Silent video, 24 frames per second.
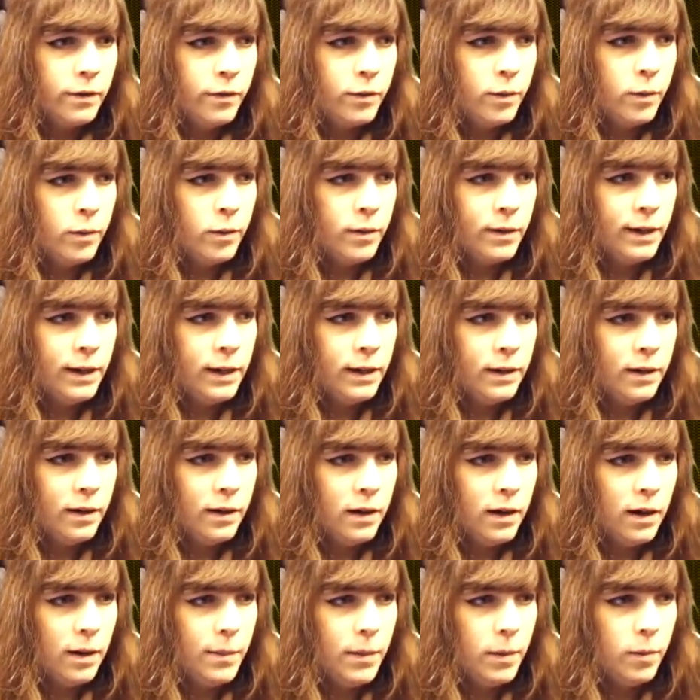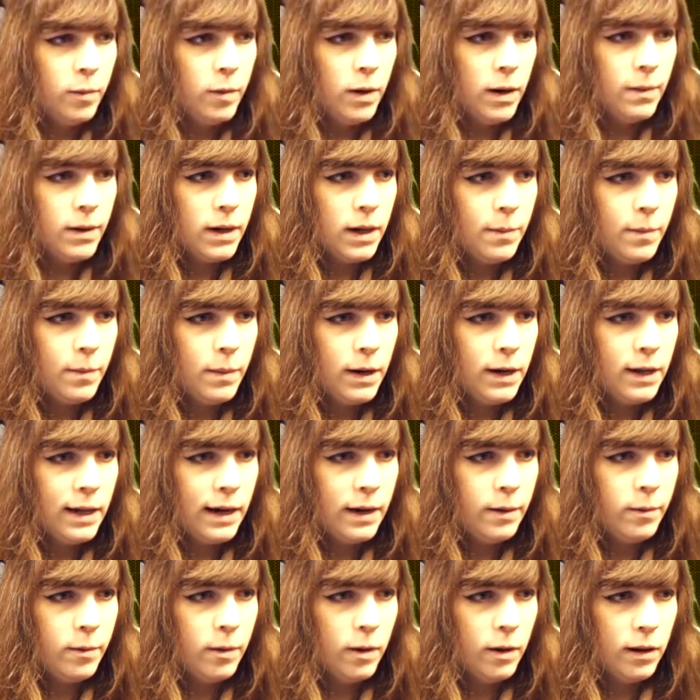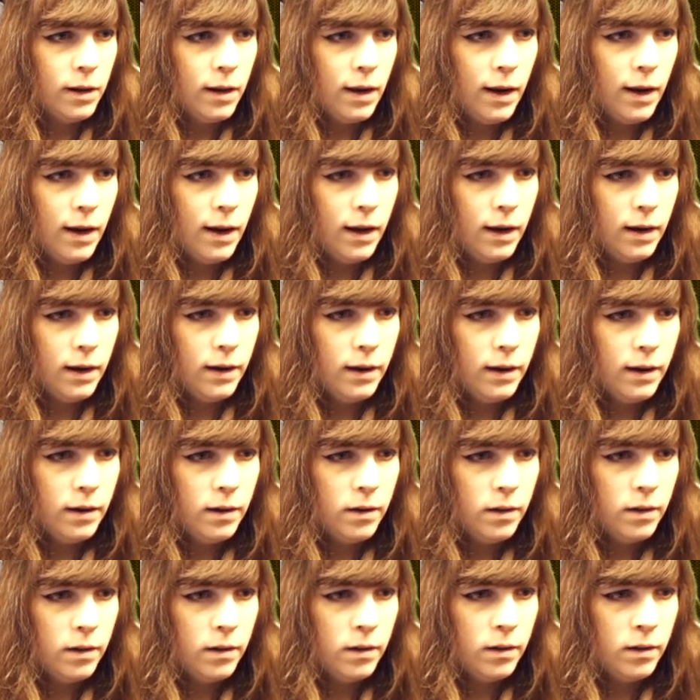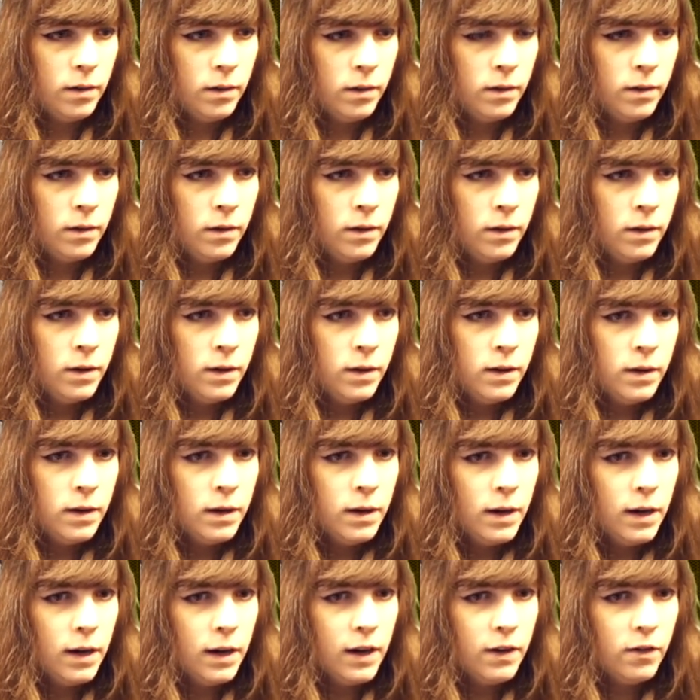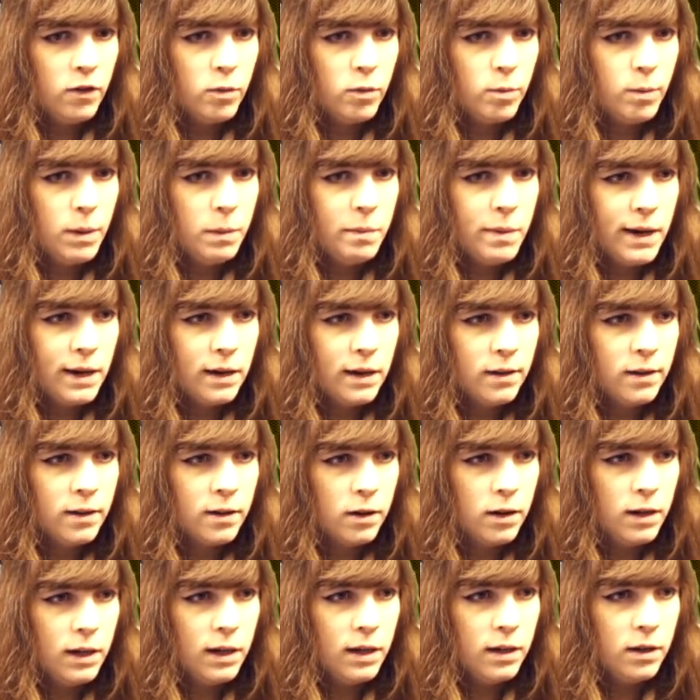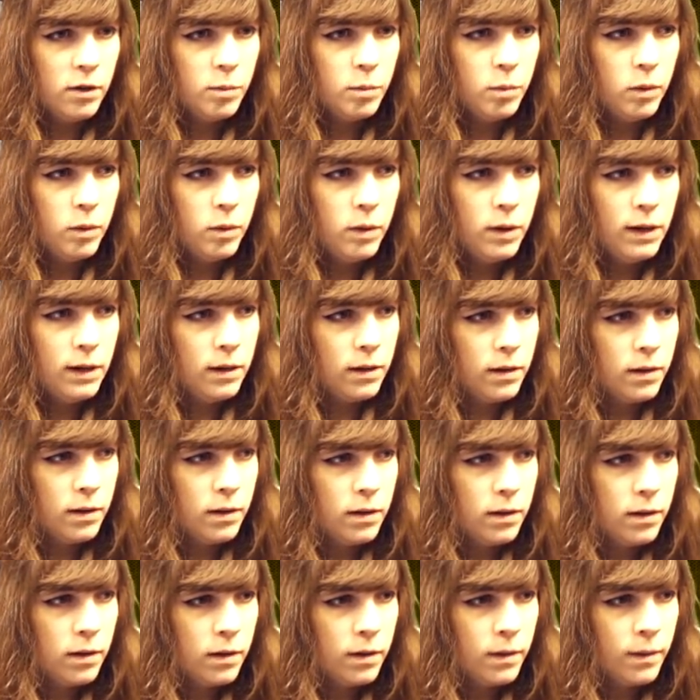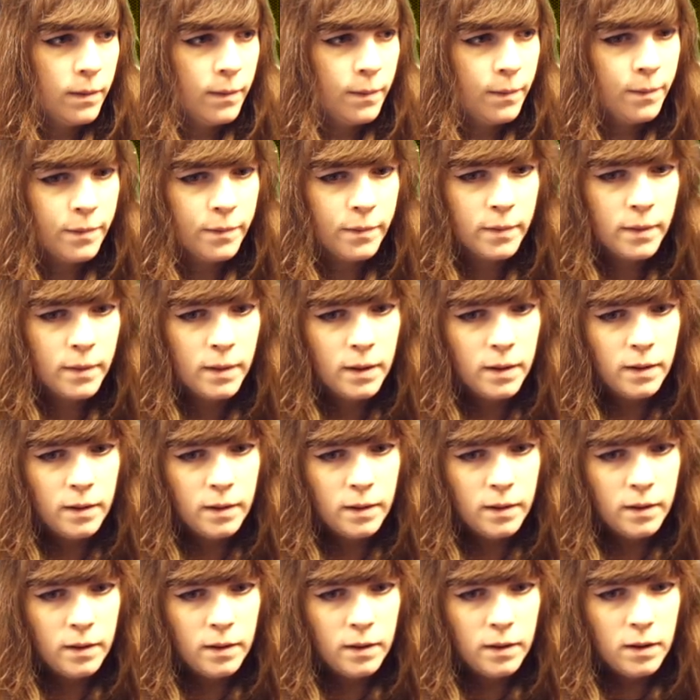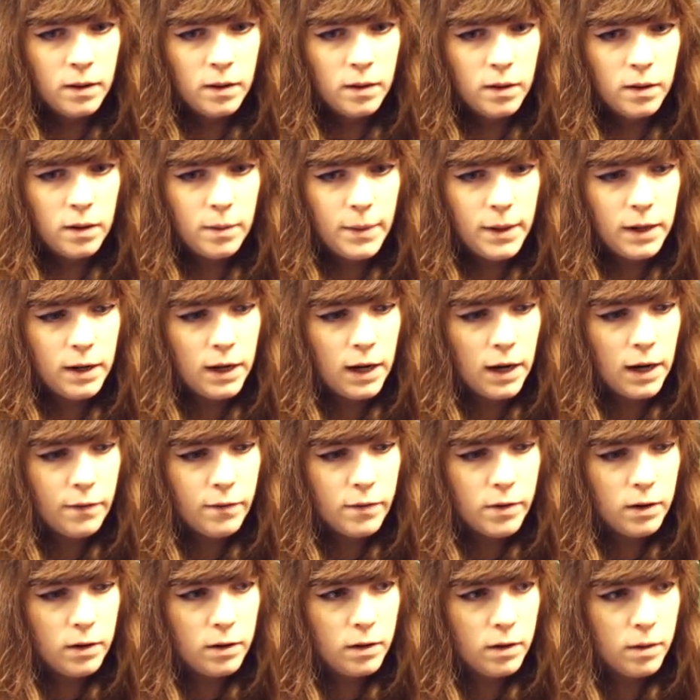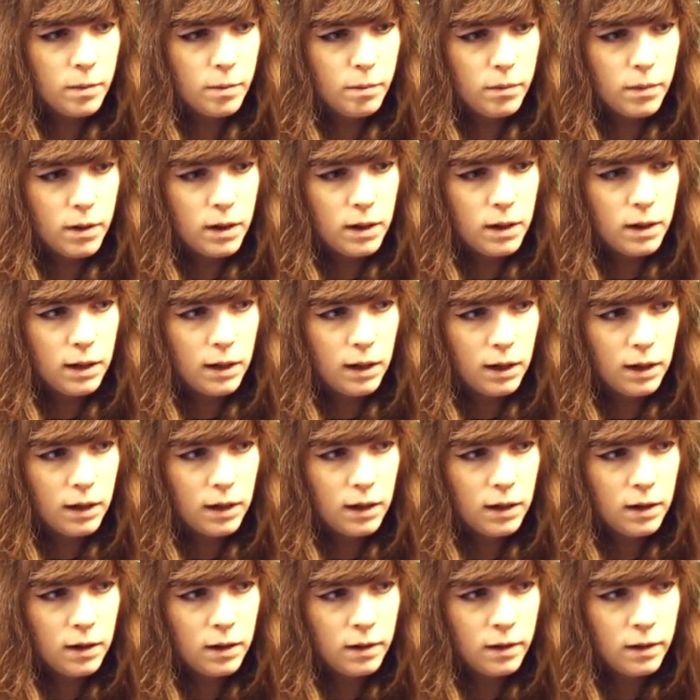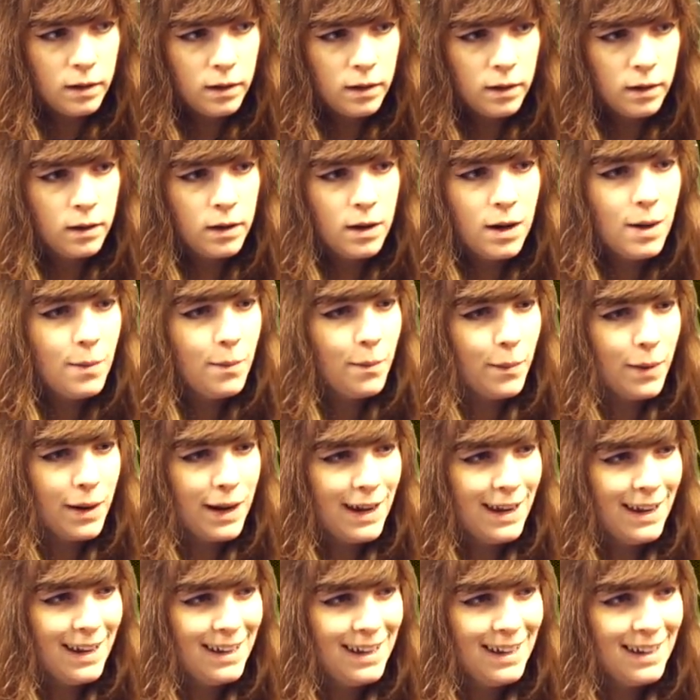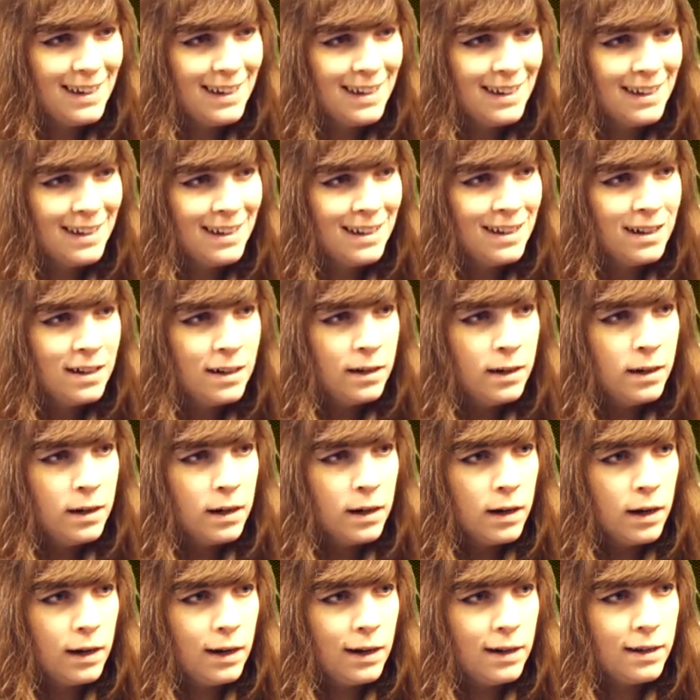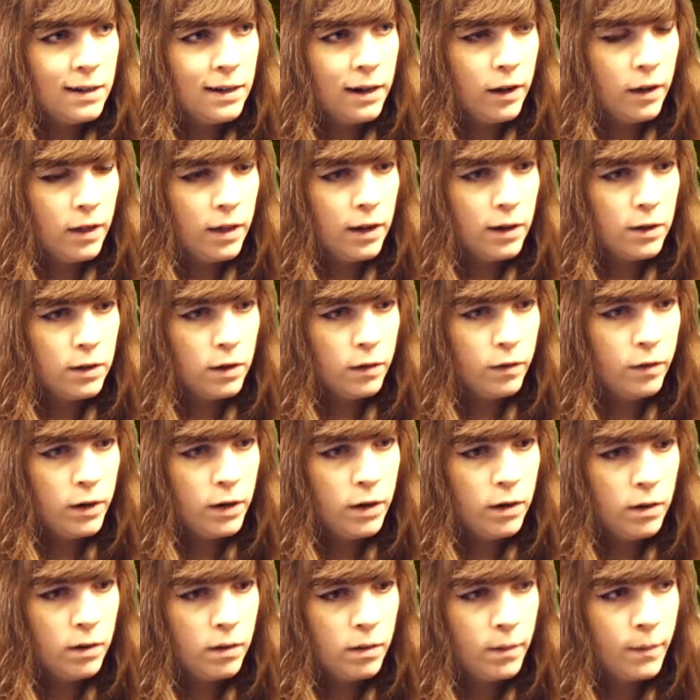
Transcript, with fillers: 14 armor. Why would I buy that one then? It gives me big science points. I mean, I have a lot of money. I'll buy it. Can I sell things off you?